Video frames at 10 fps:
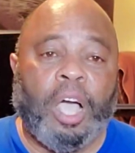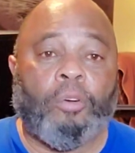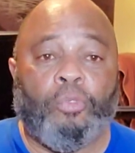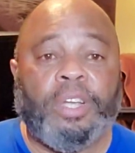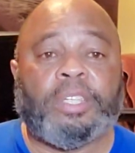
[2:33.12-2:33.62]

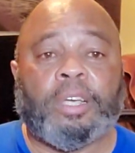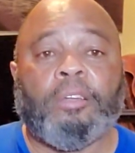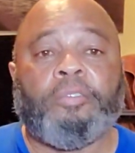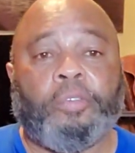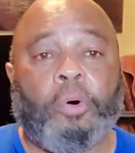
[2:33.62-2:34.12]

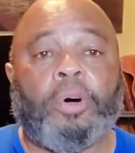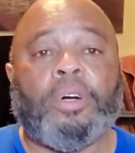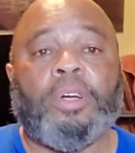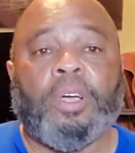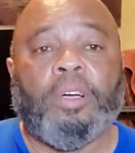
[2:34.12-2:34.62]
reseller
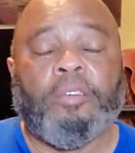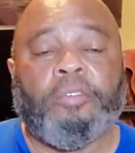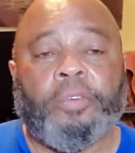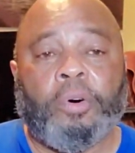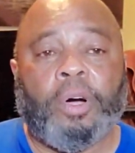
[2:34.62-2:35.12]
for
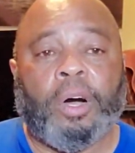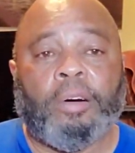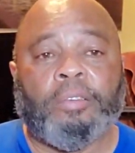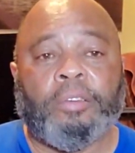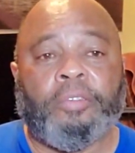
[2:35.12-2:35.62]

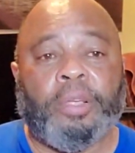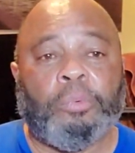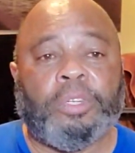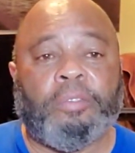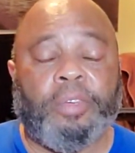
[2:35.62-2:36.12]
on the
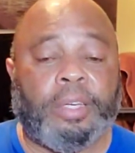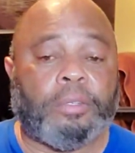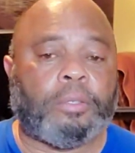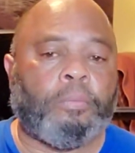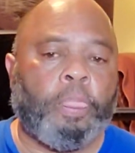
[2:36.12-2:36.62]
Fleetwood
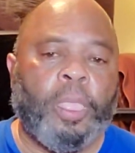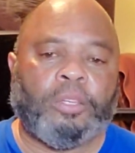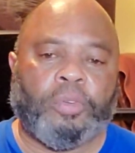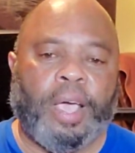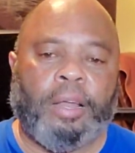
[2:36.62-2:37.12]
Devilles.
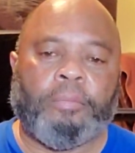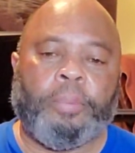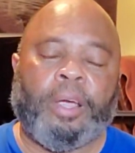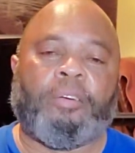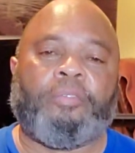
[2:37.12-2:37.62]
So you had a
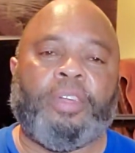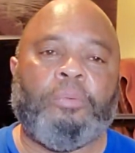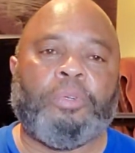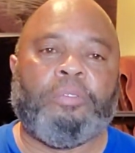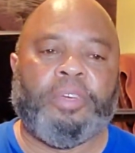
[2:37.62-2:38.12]
pair of
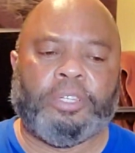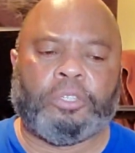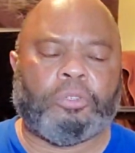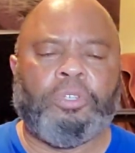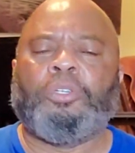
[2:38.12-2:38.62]
Fleetwood Deville.
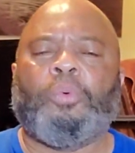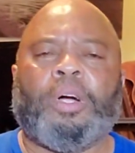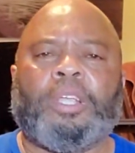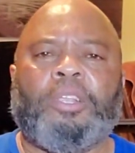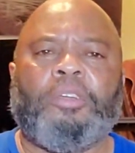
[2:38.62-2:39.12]
As soon as you
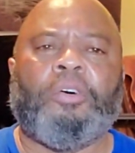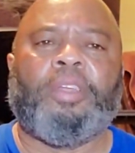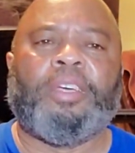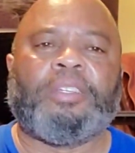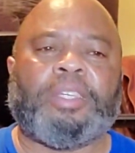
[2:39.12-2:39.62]
walk in the
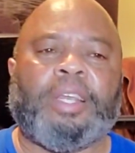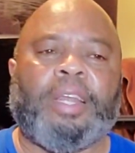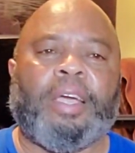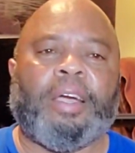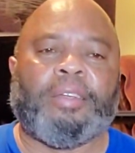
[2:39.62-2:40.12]
door, they're
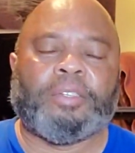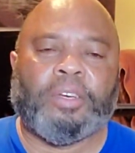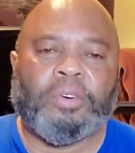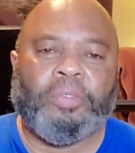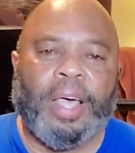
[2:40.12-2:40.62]
sitting there.
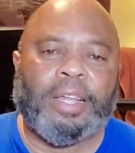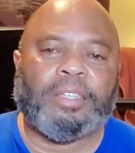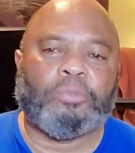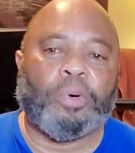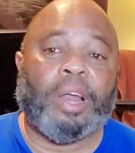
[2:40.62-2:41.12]
So
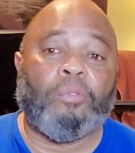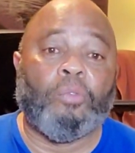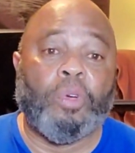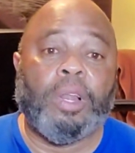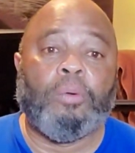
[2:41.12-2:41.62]
that's what I
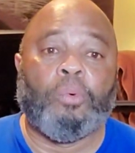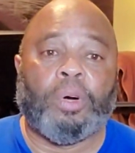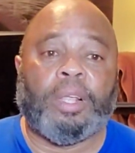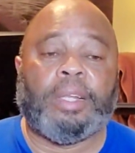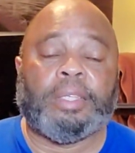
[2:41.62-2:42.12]
really
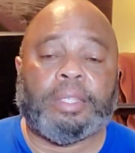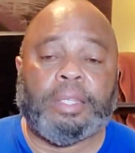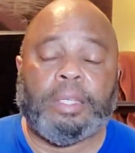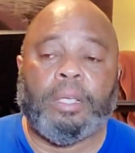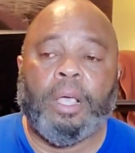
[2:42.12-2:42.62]
wanted to
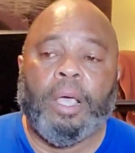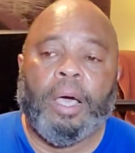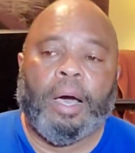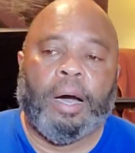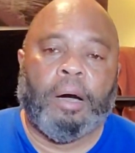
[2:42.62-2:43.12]
see.
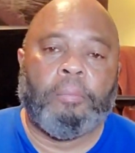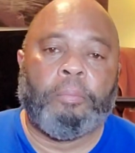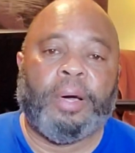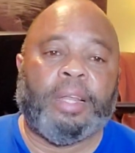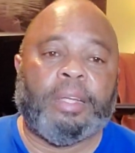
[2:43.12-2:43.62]

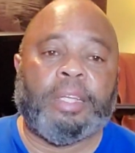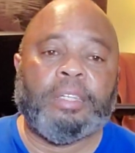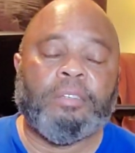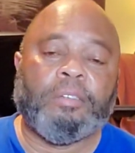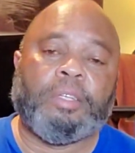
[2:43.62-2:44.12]
But
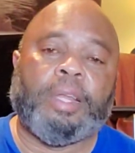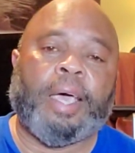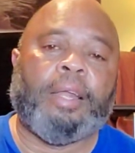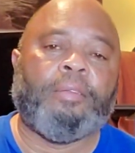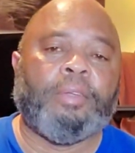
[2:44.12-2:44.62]
additional to
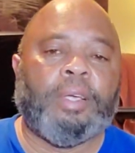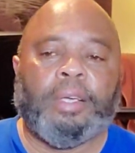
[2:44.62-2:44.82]
that,